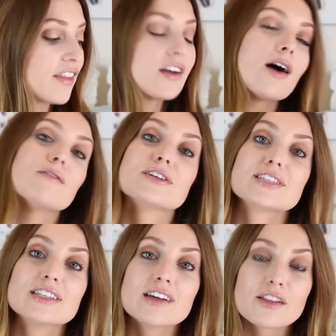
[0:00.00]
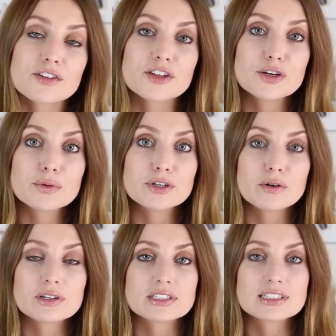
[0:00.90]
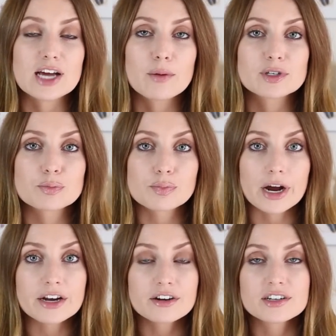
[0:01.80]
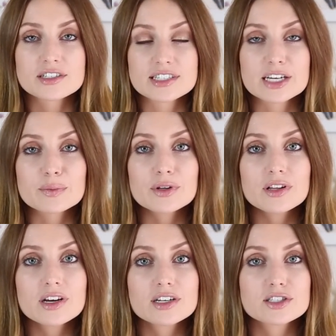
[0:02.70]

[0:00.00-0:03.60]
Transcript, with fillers: And then obviously the other thing you will notice is how much brighter your skin will look.